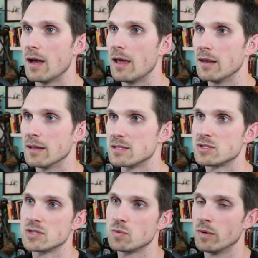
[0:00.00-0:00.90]
And that's
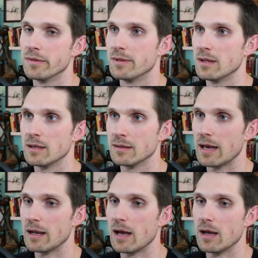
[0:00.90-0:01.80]
just one thing
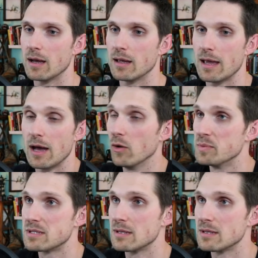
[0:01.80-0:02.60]
that it helps.